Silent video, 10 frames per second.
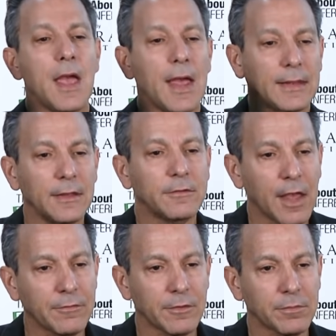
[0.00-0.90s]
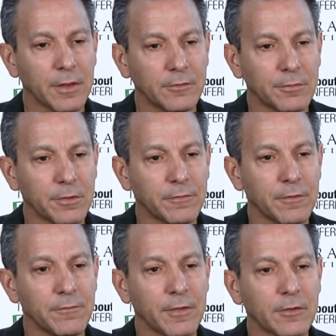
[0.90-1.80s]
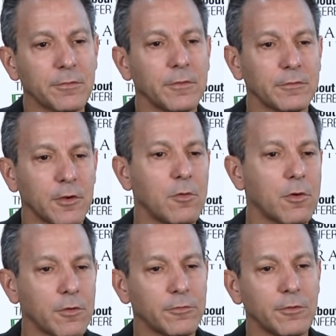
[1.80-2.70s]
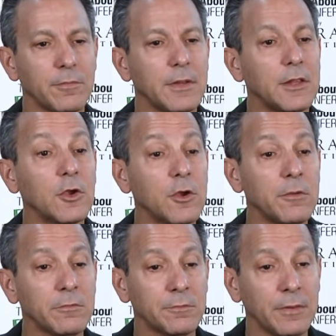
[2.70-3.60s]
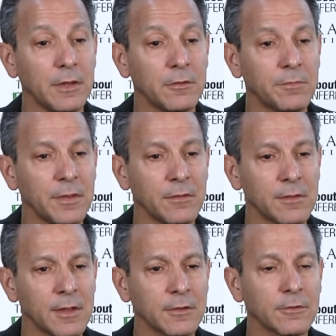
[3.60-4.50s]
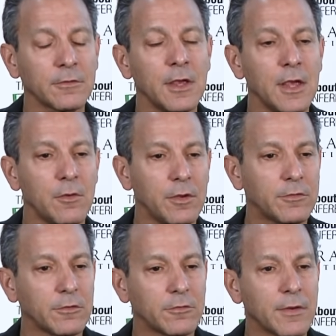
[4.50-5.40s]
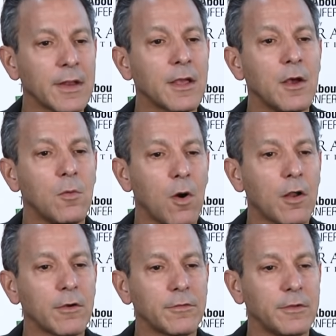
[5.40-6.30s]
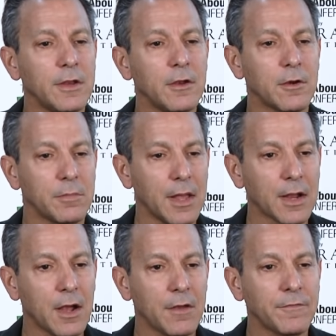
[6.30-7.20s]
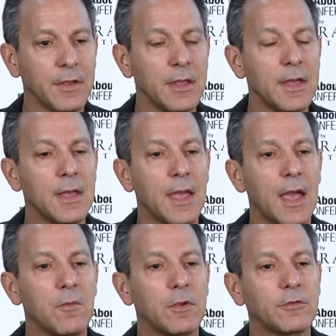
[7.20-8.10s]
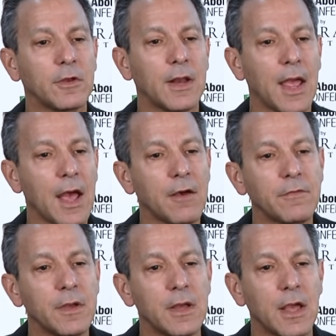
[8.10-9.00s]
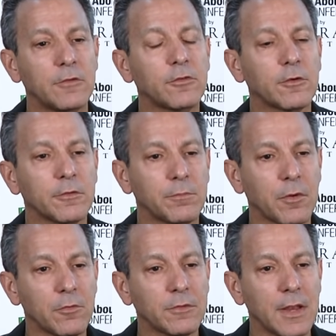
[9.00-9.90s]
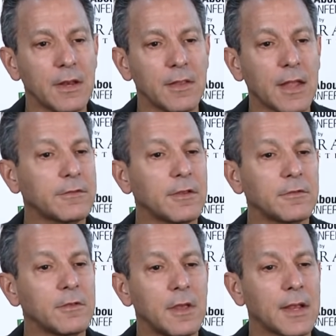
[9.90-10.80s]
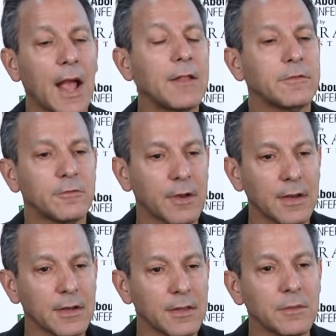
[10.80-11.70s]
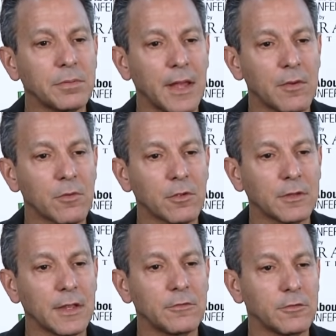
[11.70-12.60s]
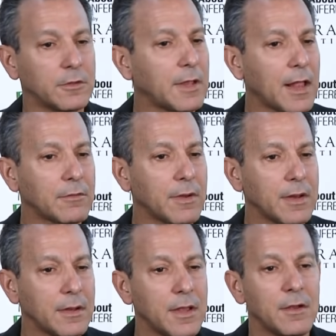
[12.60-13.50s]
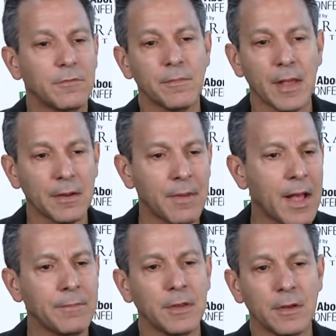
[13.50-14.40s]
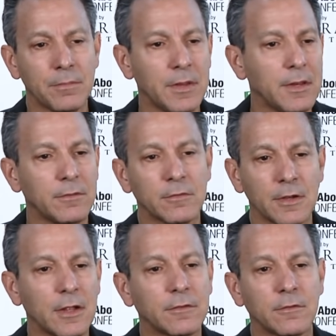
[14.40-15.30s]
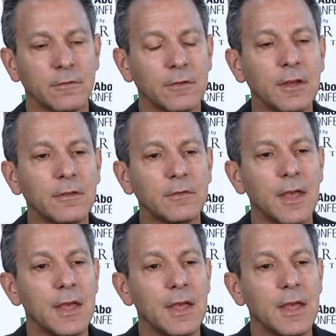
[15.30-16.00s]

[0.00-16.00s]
At least half your plate should be fruit and vegetables. A quarter should be legumes, beans, peas, lentils. We should drink water, tea, or black coffee. And we should have a source of protein that's as concentrated in the plant world as you'll tolerate, from edamame to beans to nuts to seeds.